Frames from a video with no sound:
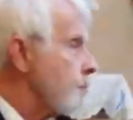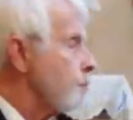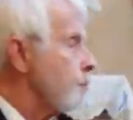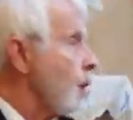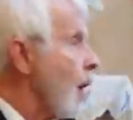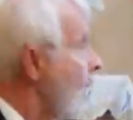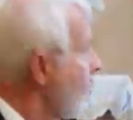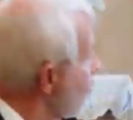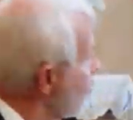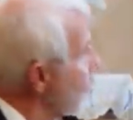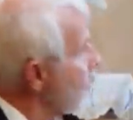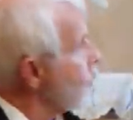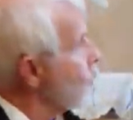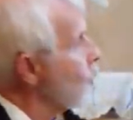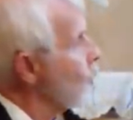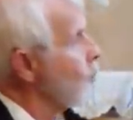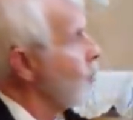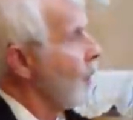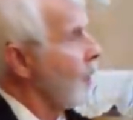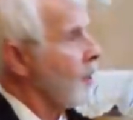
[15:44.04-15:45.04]

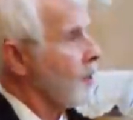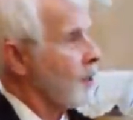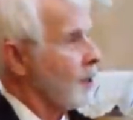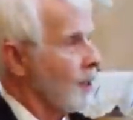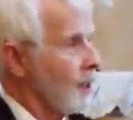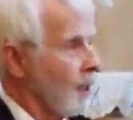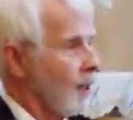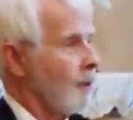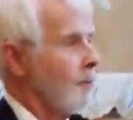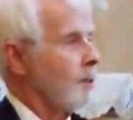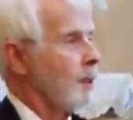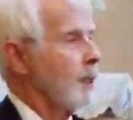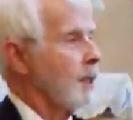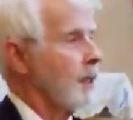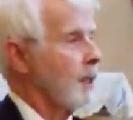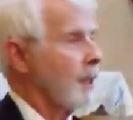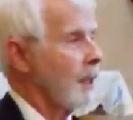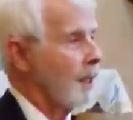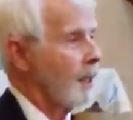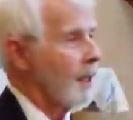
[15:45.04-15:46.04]
providential blessing of
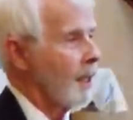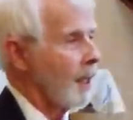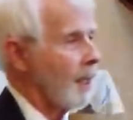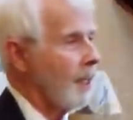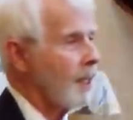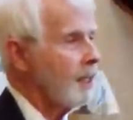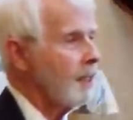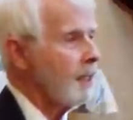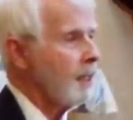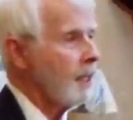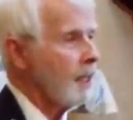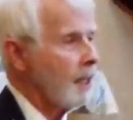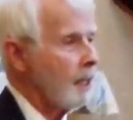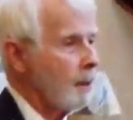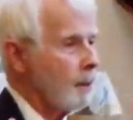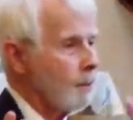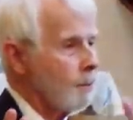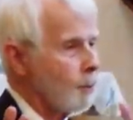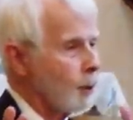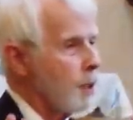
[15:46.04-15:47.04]
being in the
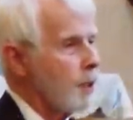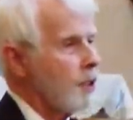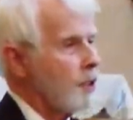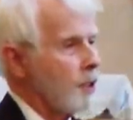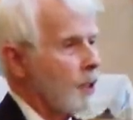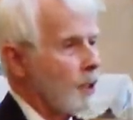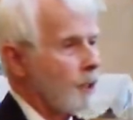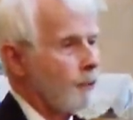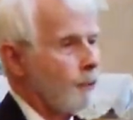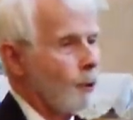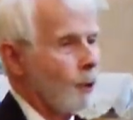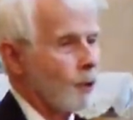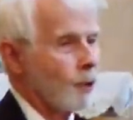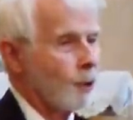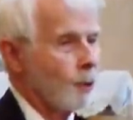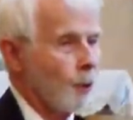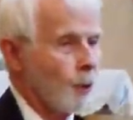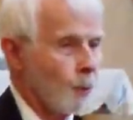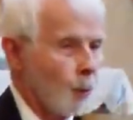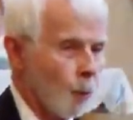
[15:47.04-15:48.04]
British Air Force
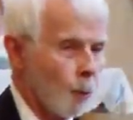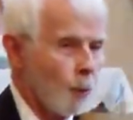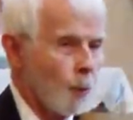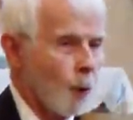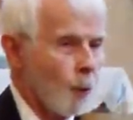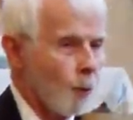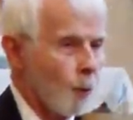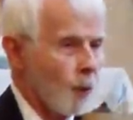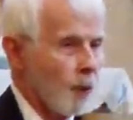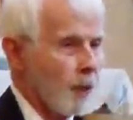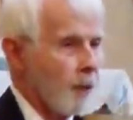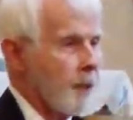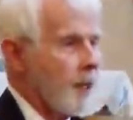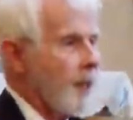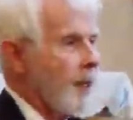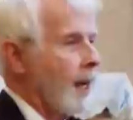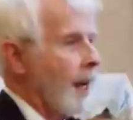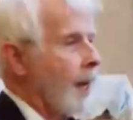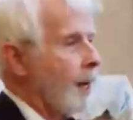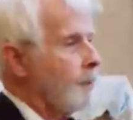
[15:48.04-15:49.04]
during World War I
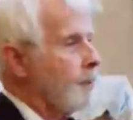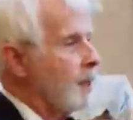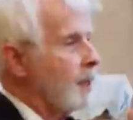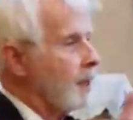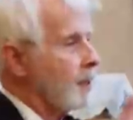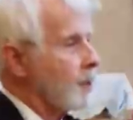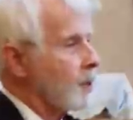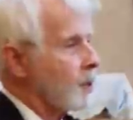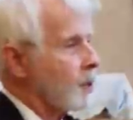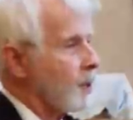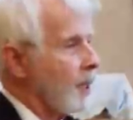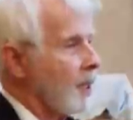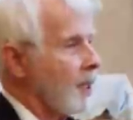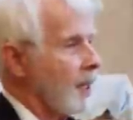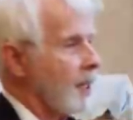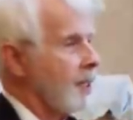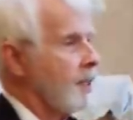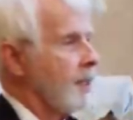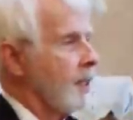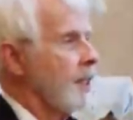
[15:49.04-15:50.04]
and being
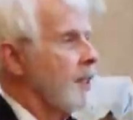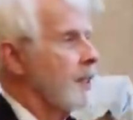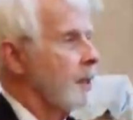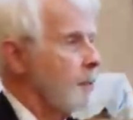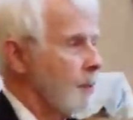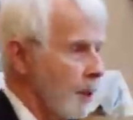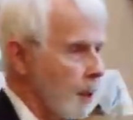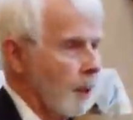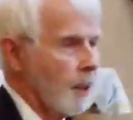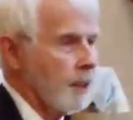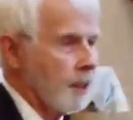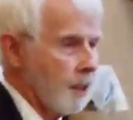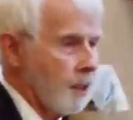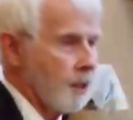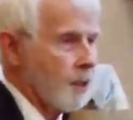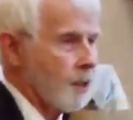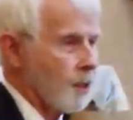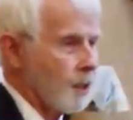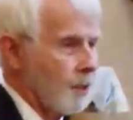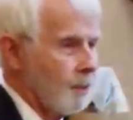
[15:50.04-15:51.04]
assigned in the Middle
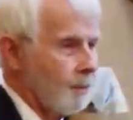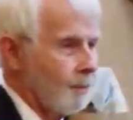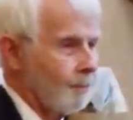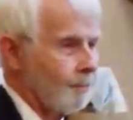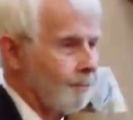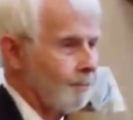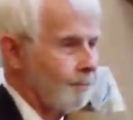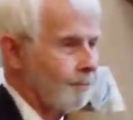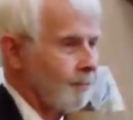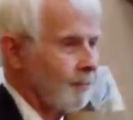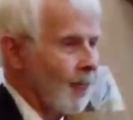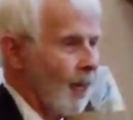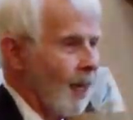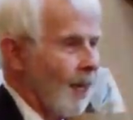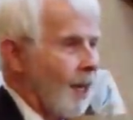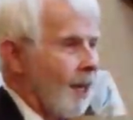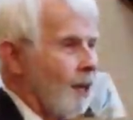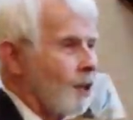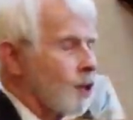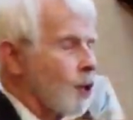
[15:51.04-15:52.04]
East.
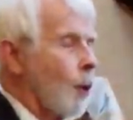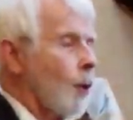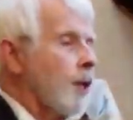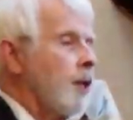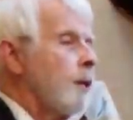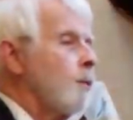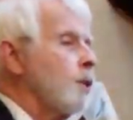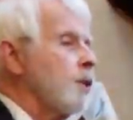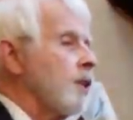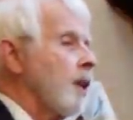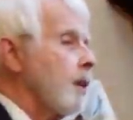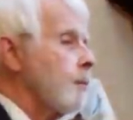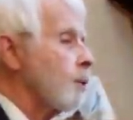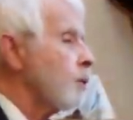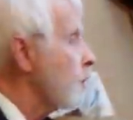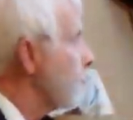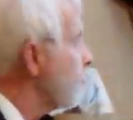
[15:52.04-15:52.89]
So he was able